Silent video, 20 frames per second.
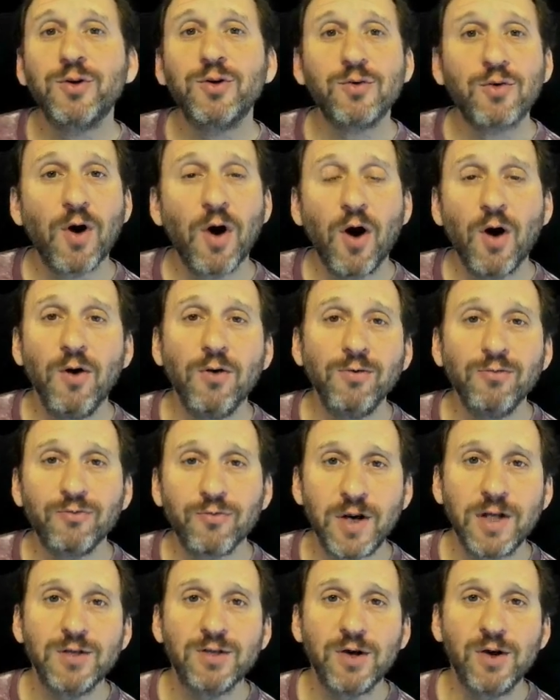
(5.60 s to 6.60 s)
your own
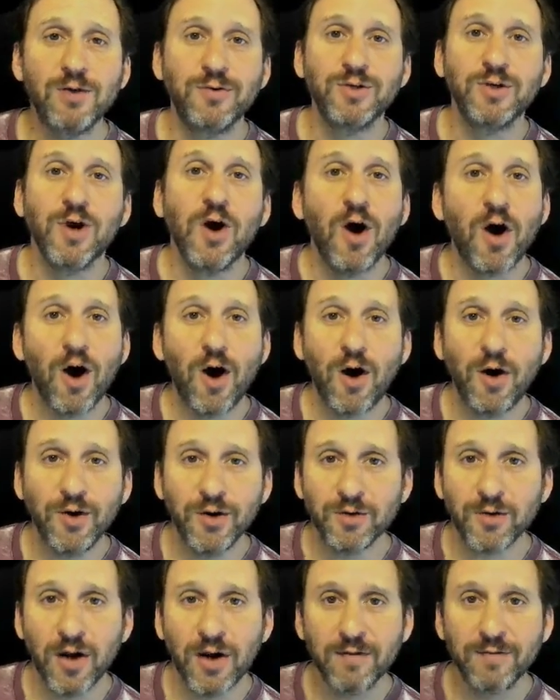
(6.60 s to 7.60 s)
ringtones on
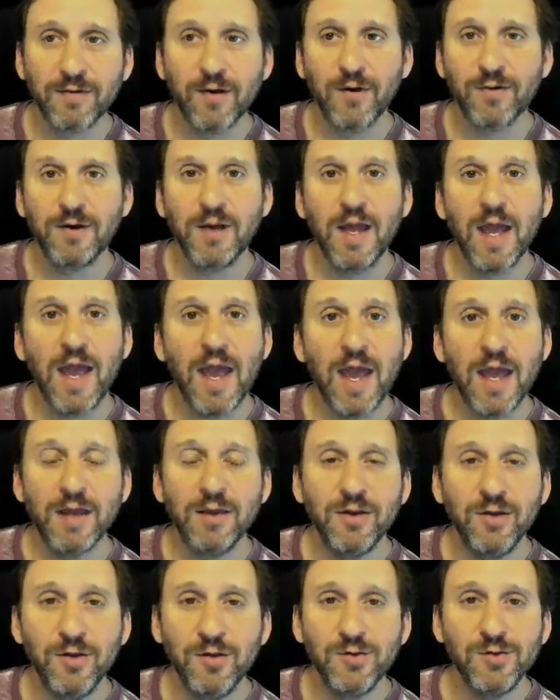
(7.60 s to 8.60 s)
your iPhone
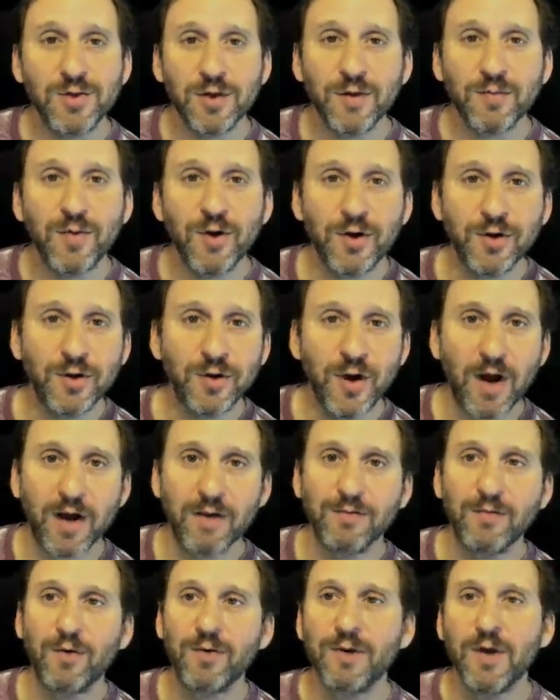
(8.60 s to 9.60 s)
and use them on your
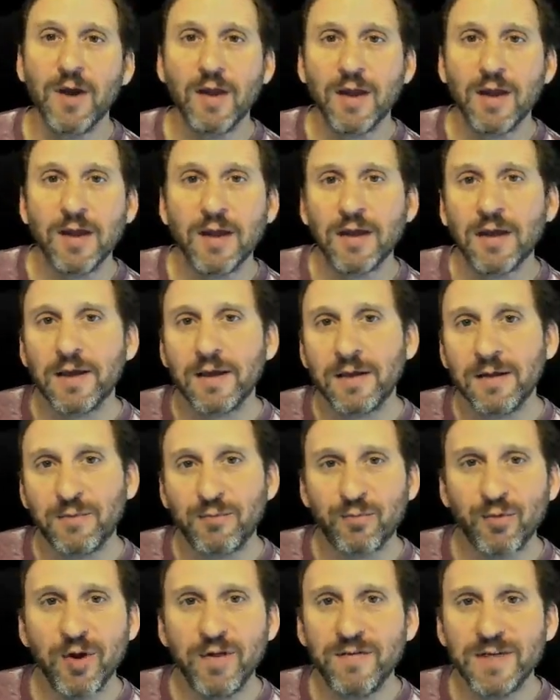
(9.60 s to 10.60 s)
iPhone.
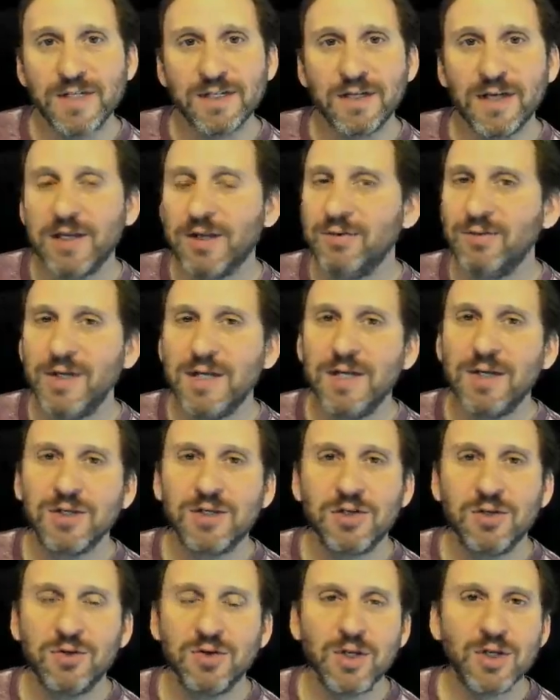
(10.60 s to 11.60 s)
And previously you needed
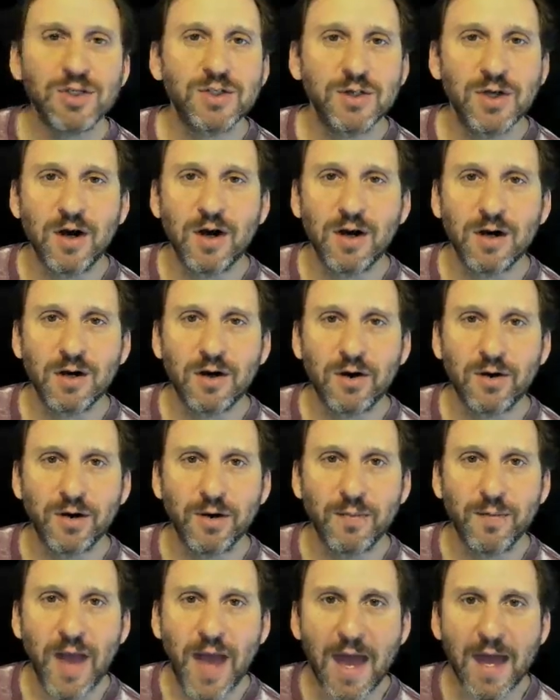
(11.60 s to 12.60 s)
to do this uh, on
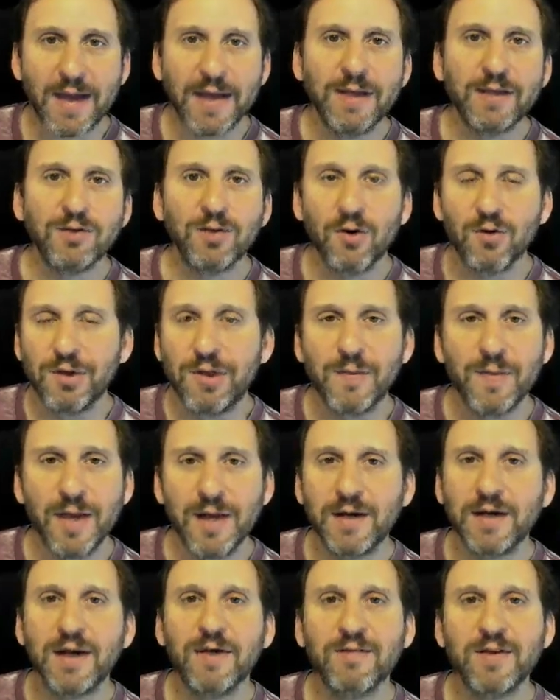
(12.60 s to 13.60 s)
a Mac and load them
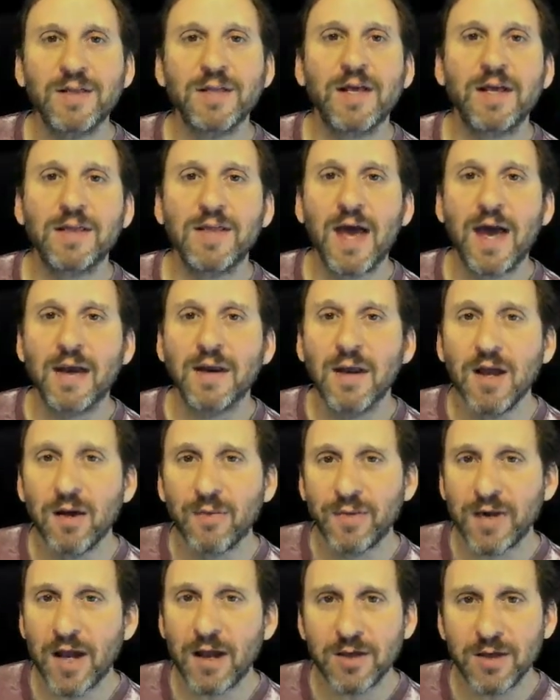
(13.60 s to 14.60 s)
in and everything like that.
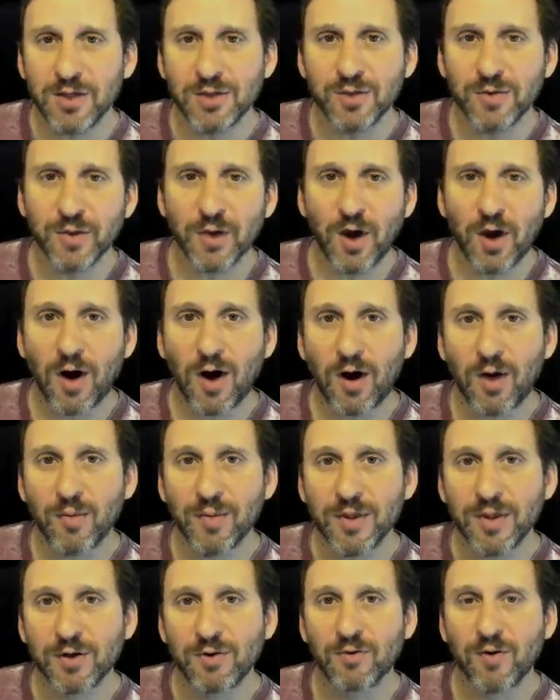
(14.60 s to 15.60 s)
But now you can do it all
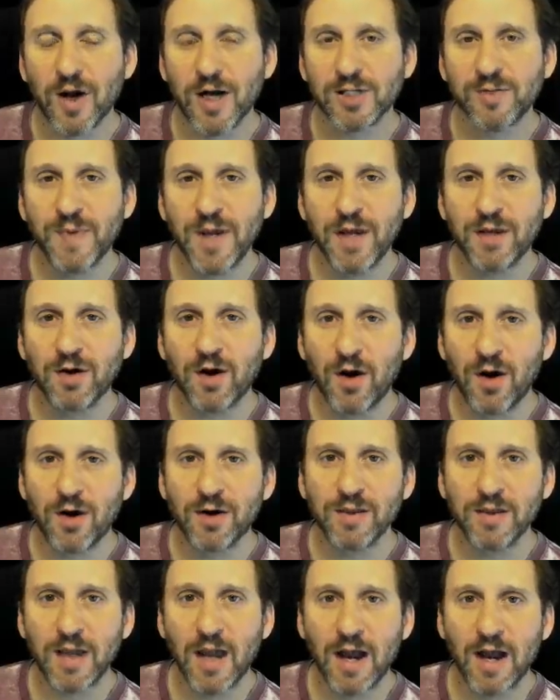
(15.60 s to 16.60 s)
with GarageBand
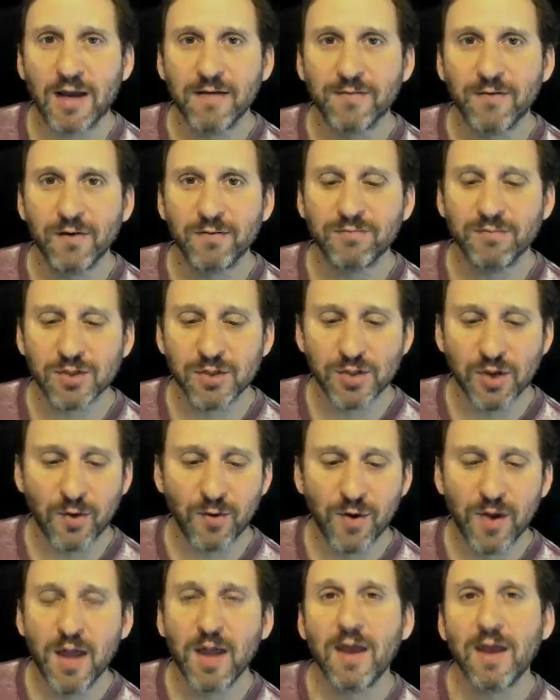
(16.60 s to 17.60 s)
on the iPhone.
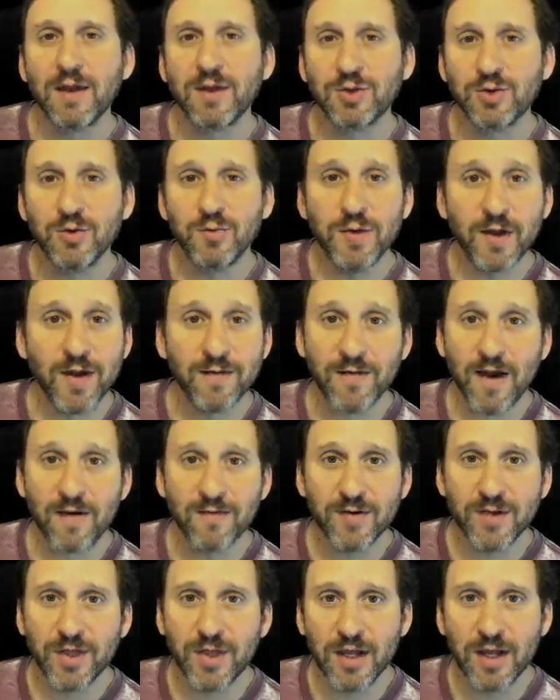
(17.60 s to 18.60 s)
So assuming you have
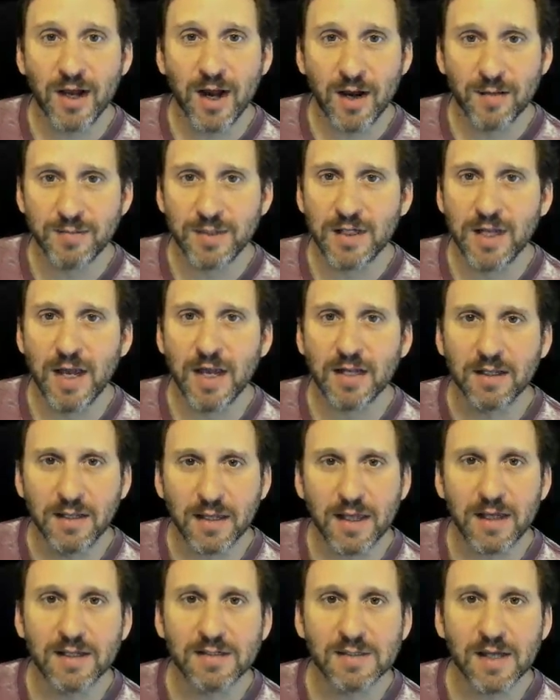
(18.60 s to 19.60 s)
everything up to date,
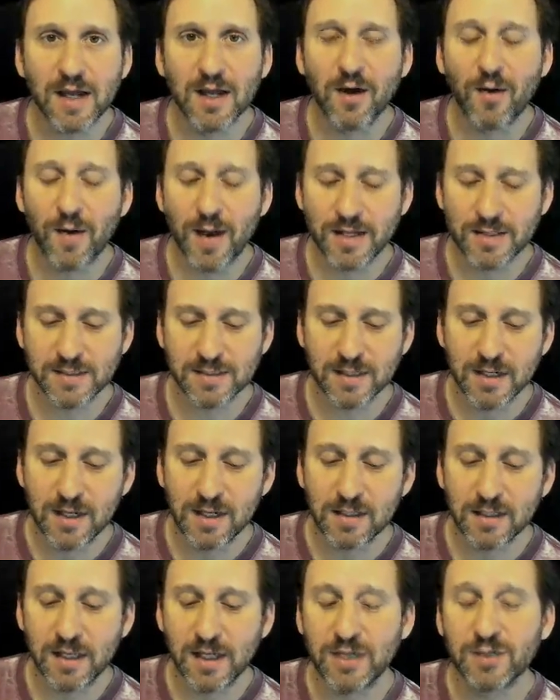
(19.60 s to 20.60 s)
latest iOS,
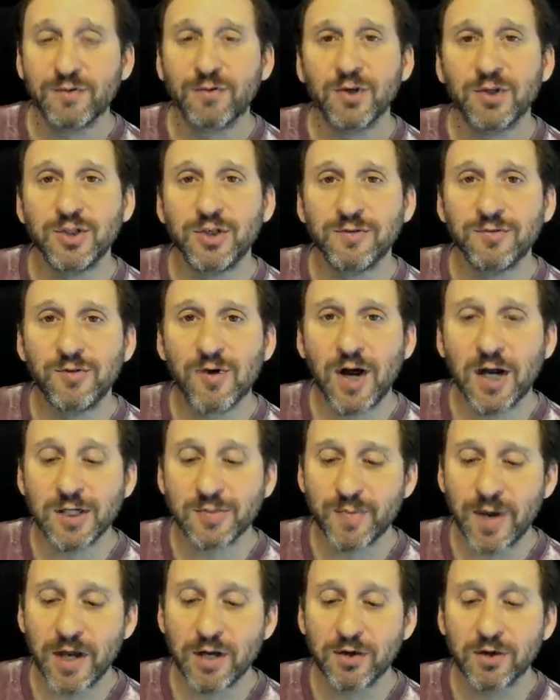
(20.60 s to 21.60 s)
latest version of
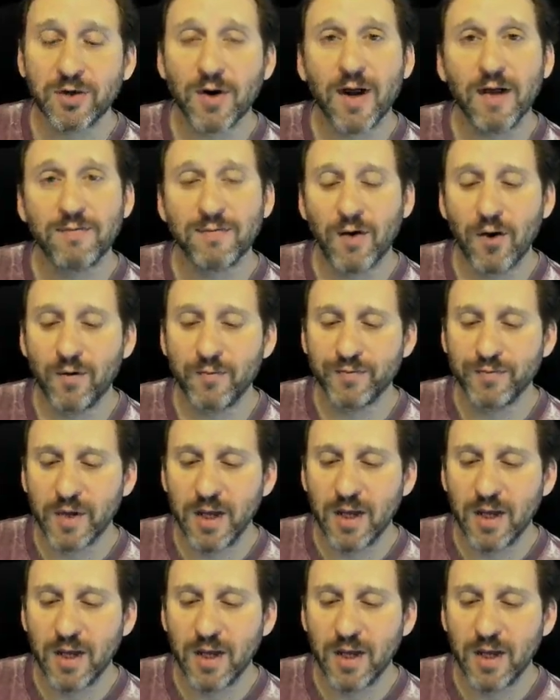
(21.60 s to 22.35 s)
GarageBand on your iPhone,